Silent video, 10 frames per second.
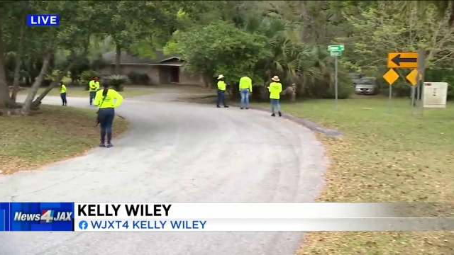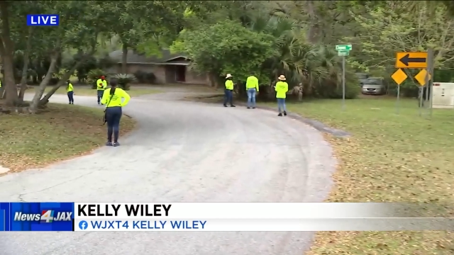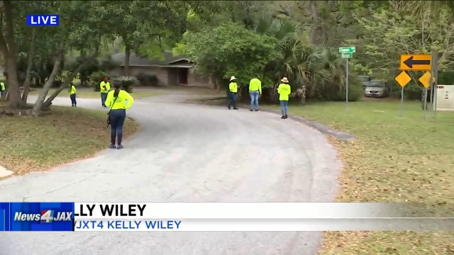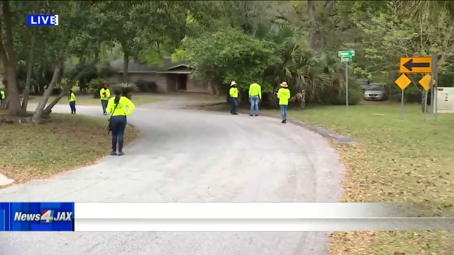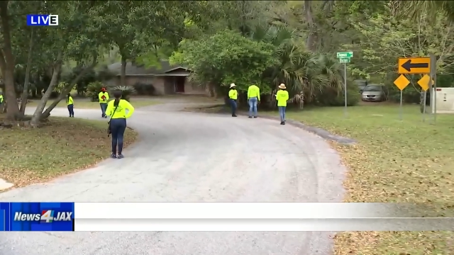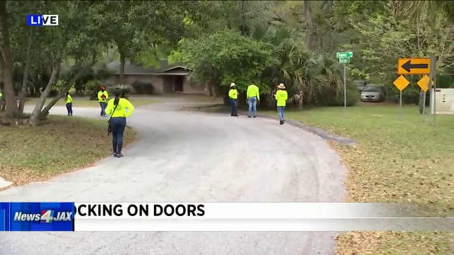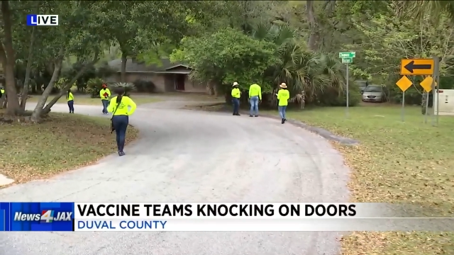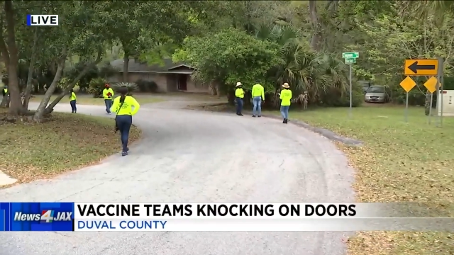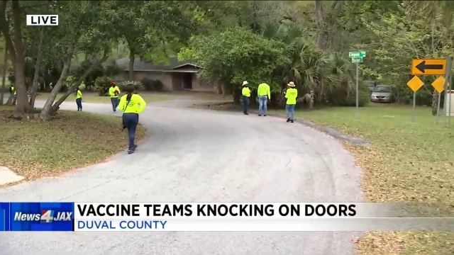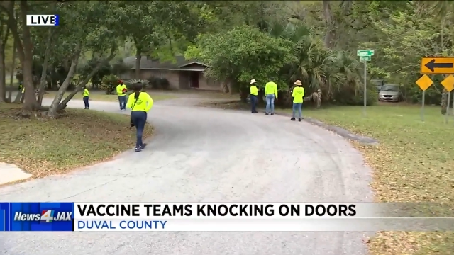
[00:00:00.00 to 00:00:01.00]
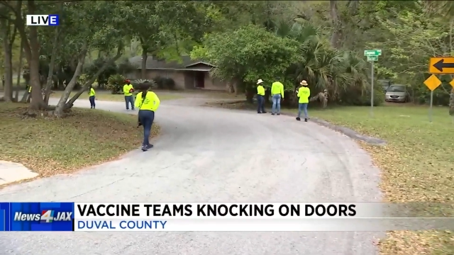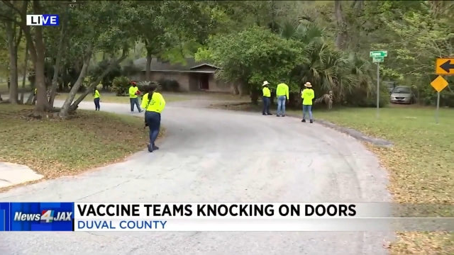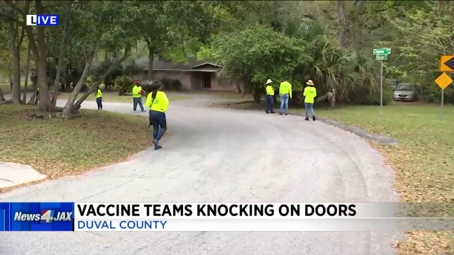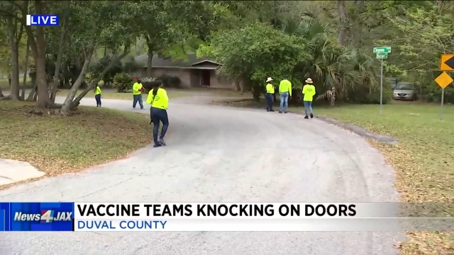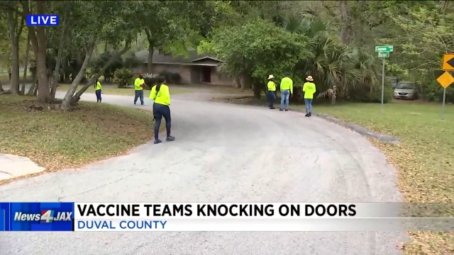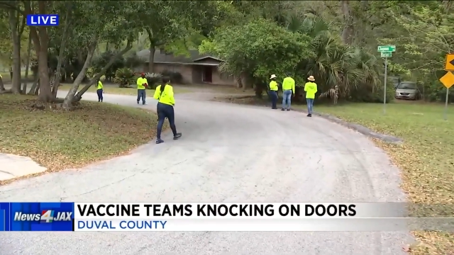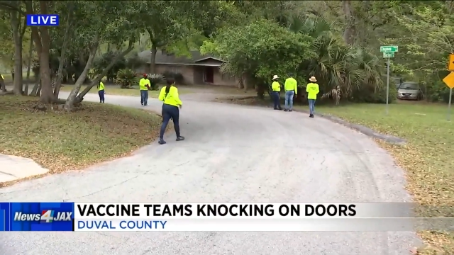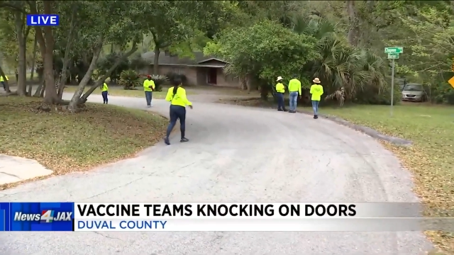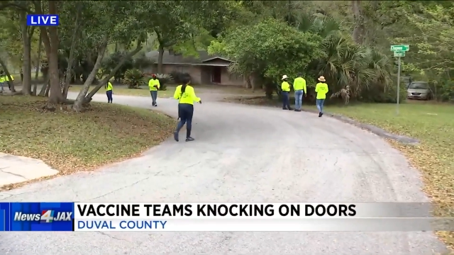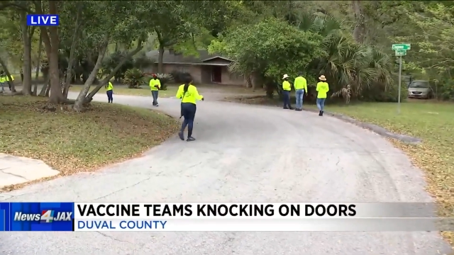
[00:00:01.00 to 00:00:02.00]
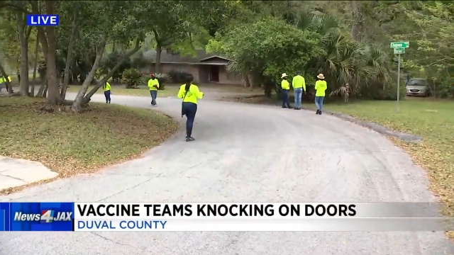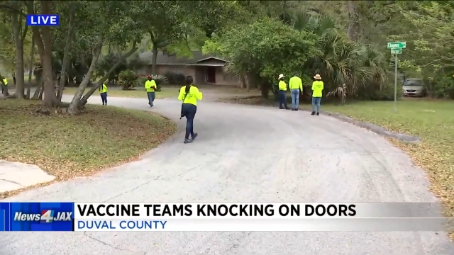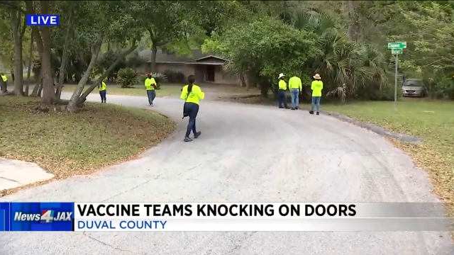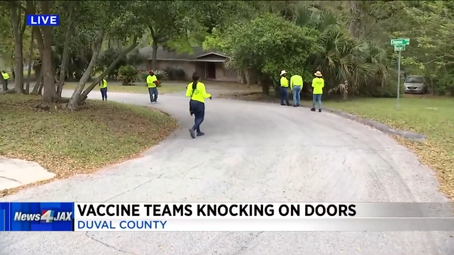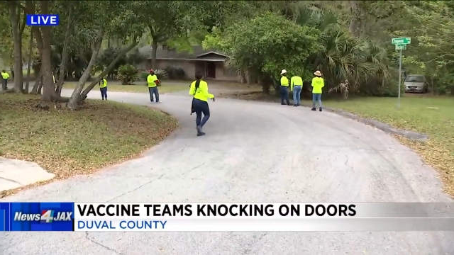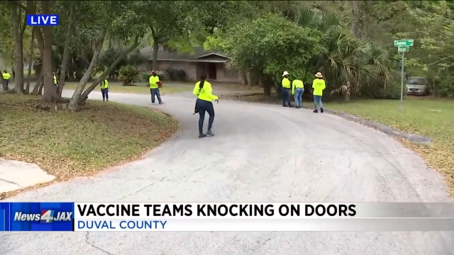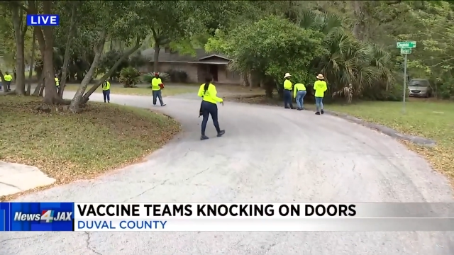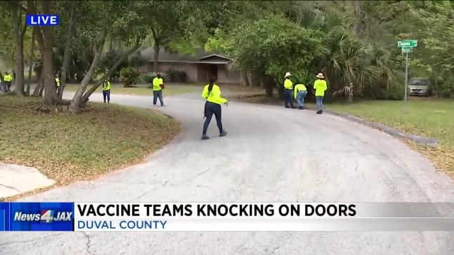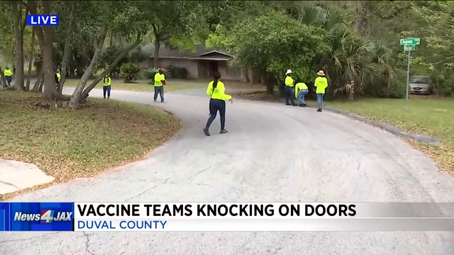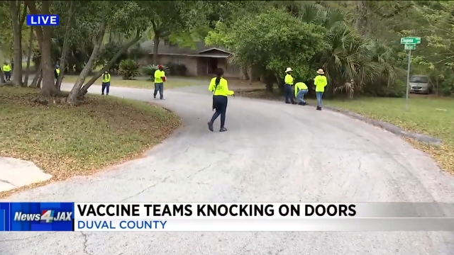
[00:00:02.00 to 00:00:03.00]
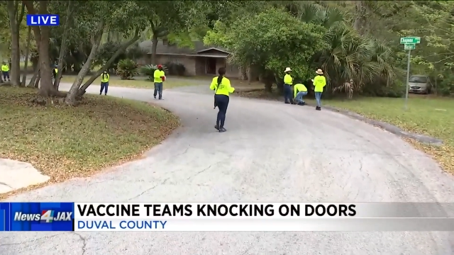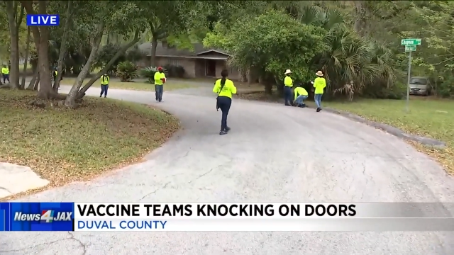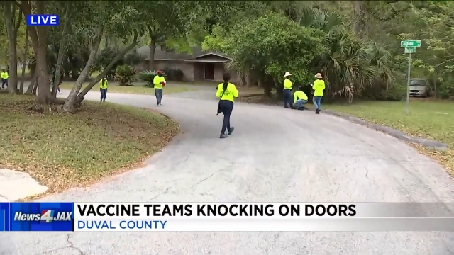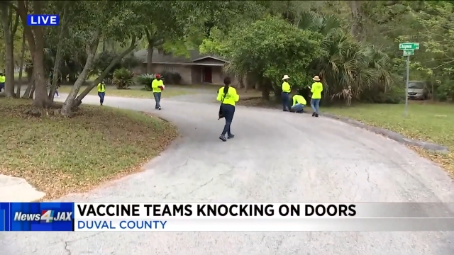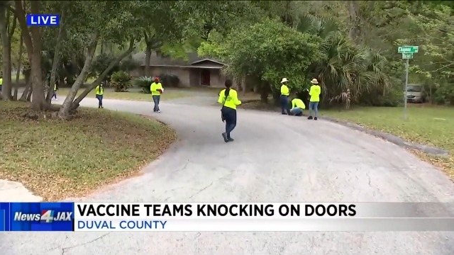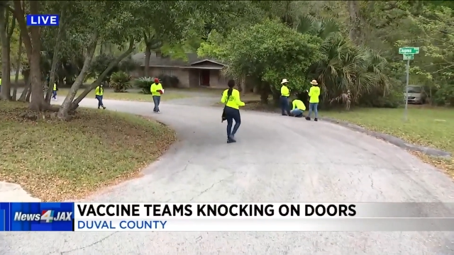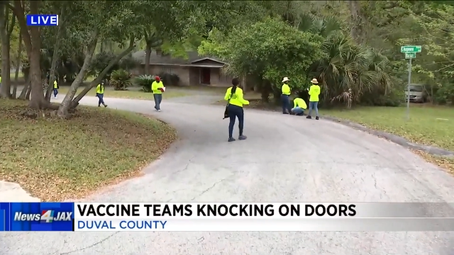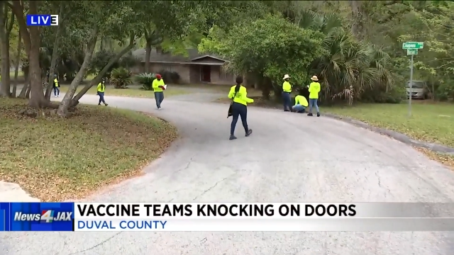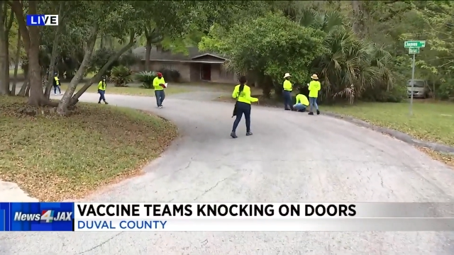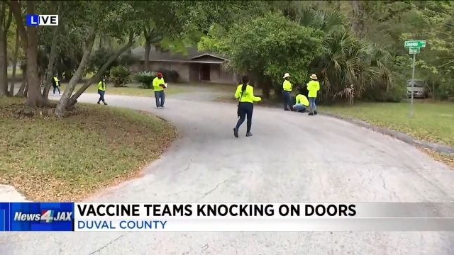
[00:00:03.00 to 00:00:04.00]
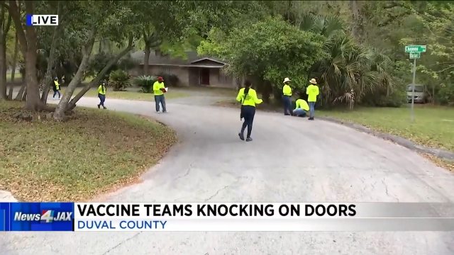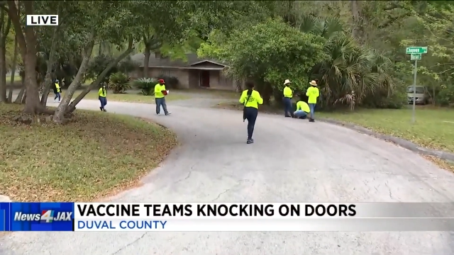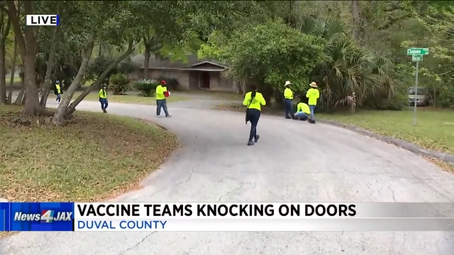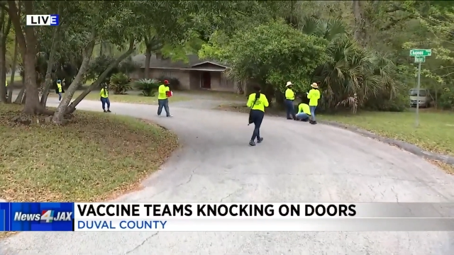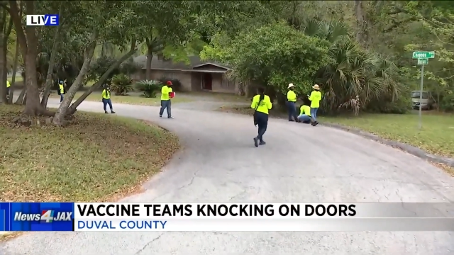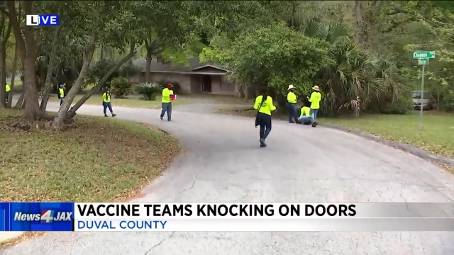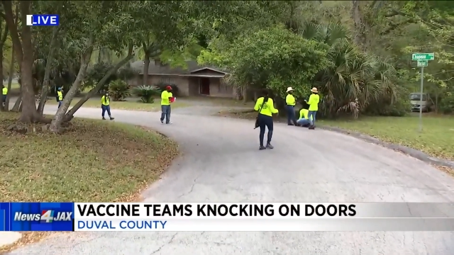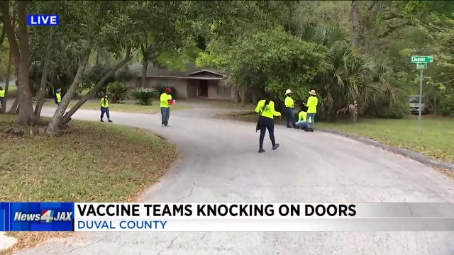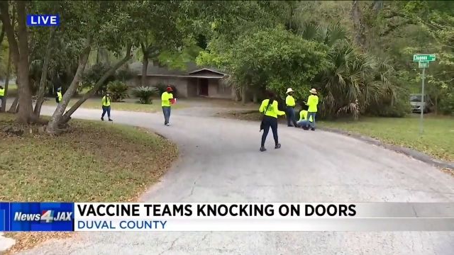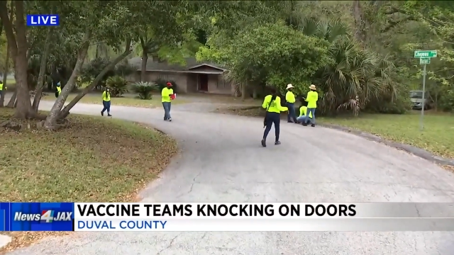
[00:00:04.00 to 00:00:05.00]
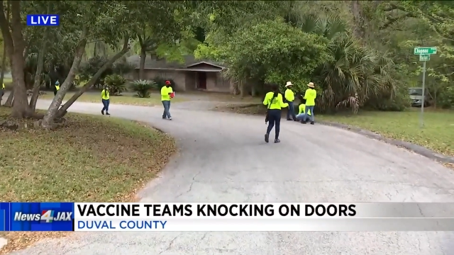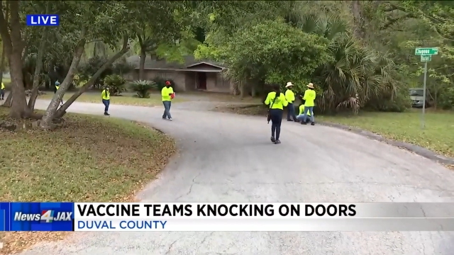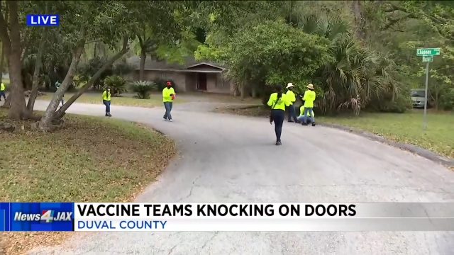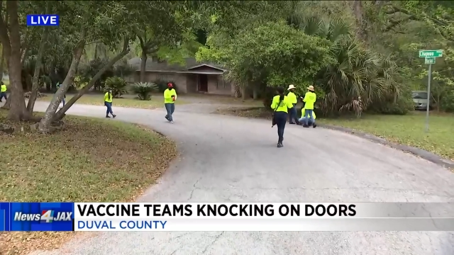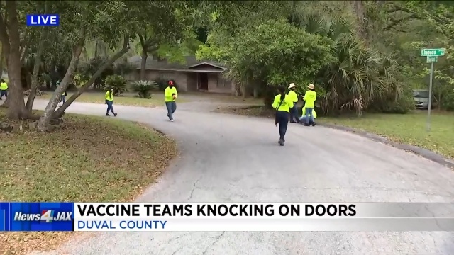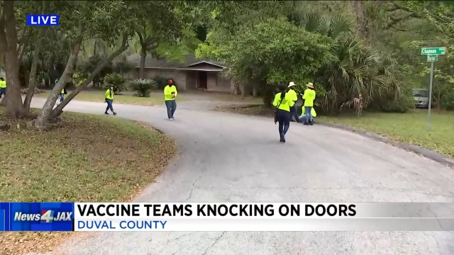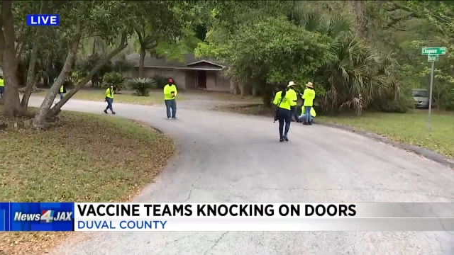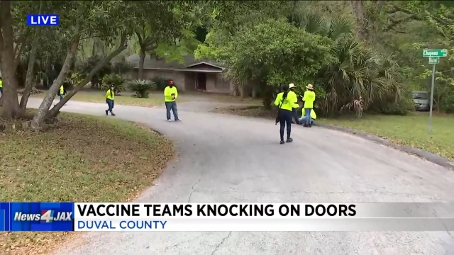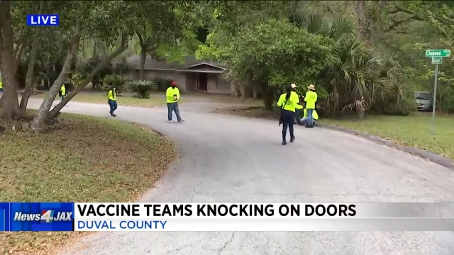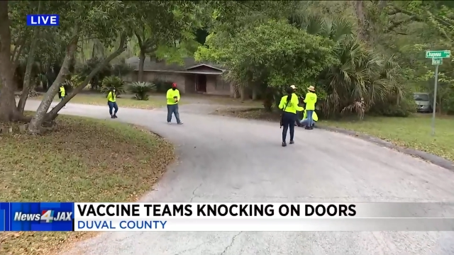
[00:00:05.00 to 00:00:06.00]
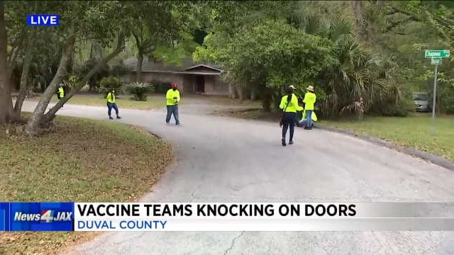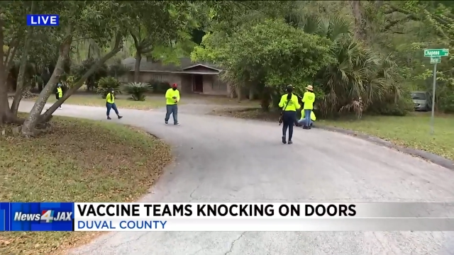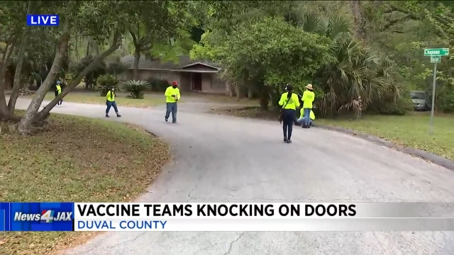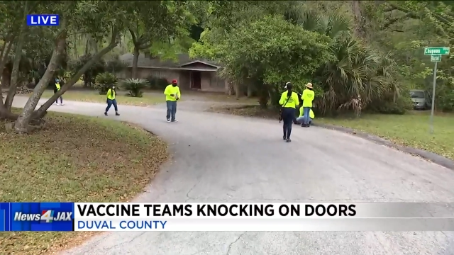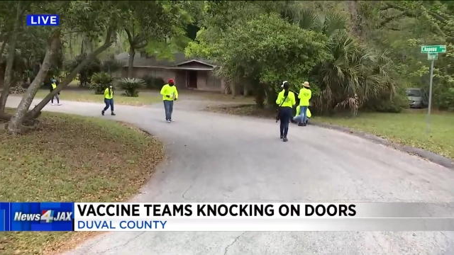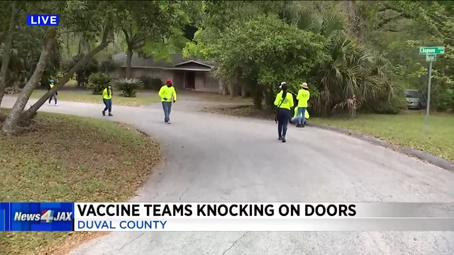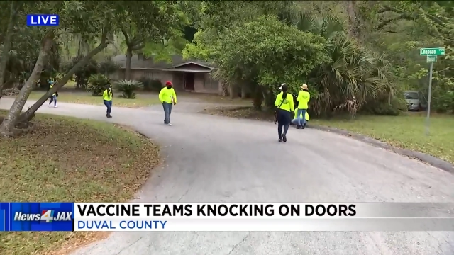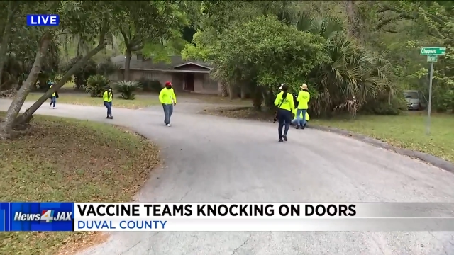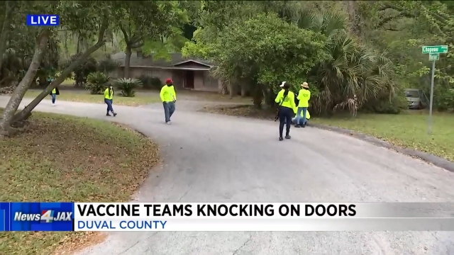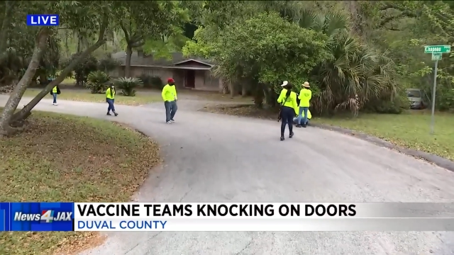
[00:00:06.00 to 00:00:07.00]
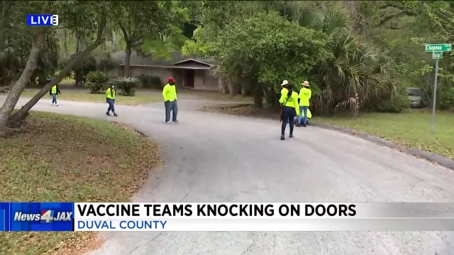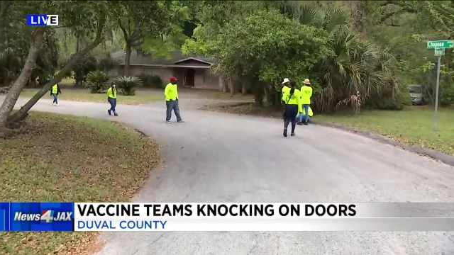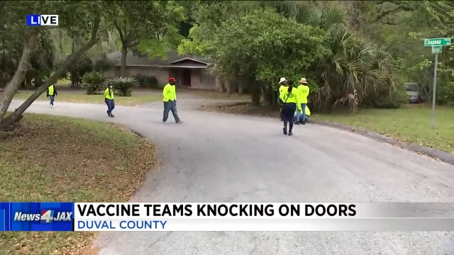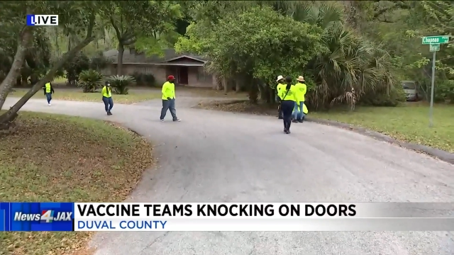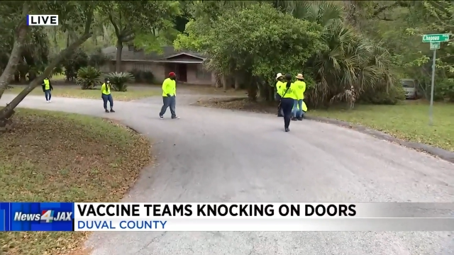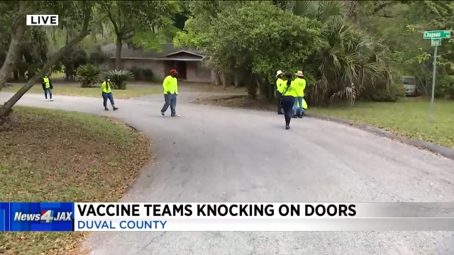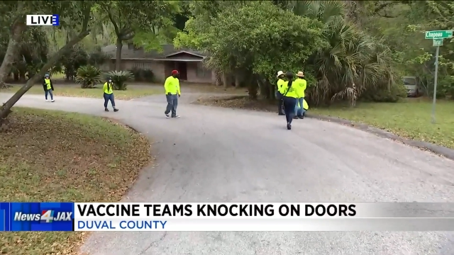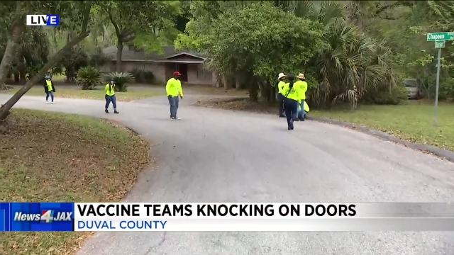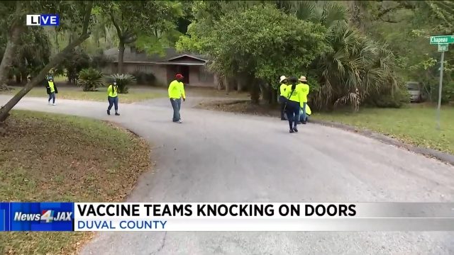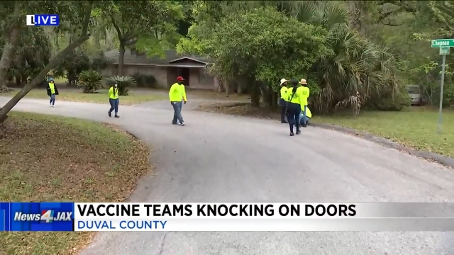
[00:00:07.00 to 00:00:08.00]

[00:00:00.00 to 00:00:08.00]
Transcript: No face is visible, so there are no lips to read.